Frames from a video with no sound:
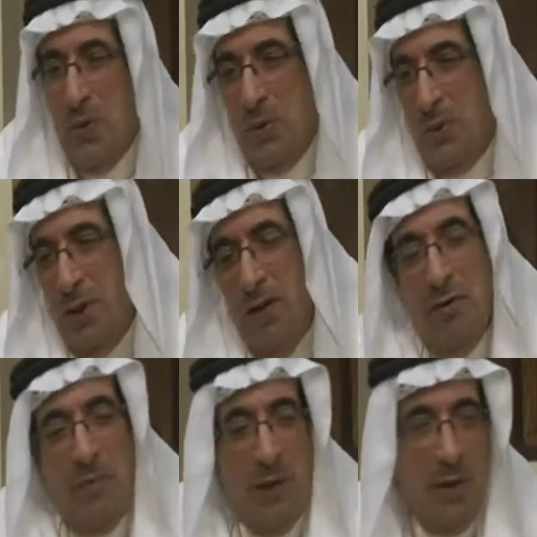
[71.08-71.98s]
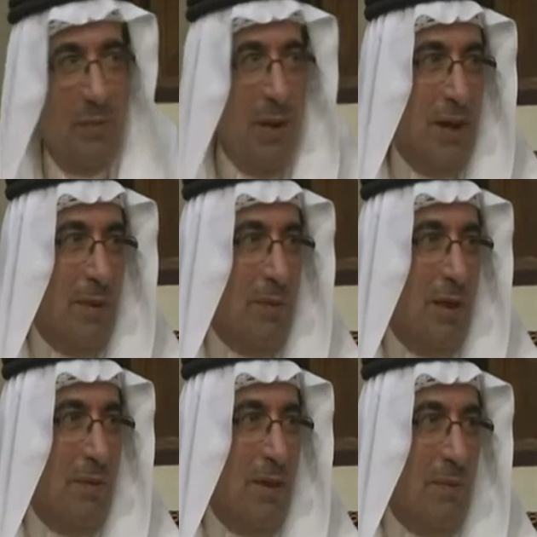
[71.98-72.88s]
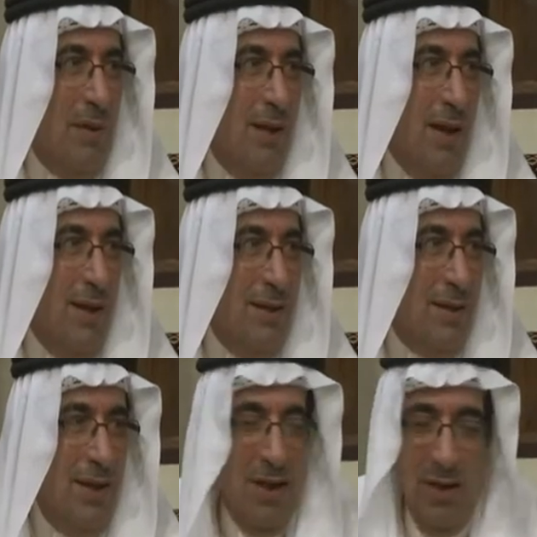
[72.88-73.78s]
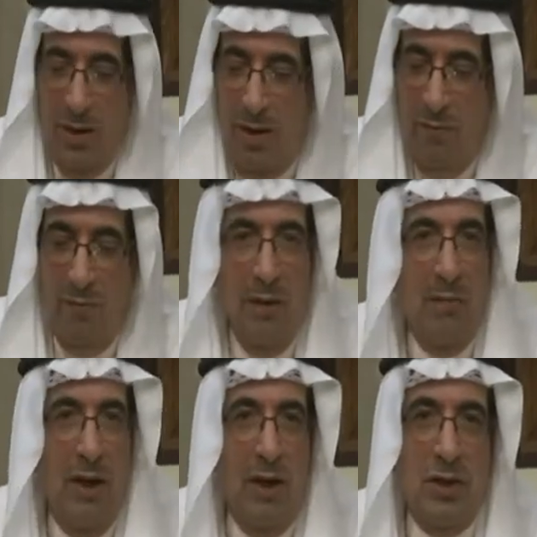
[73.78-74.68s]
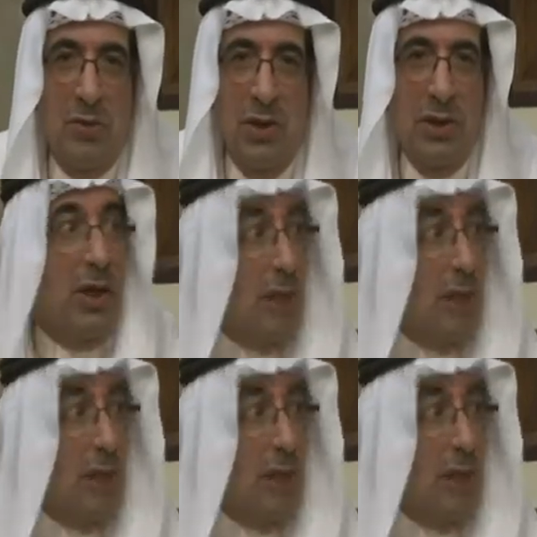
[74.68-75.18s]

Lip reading: it. You haven't been in my college. You haven't been in my graduation, if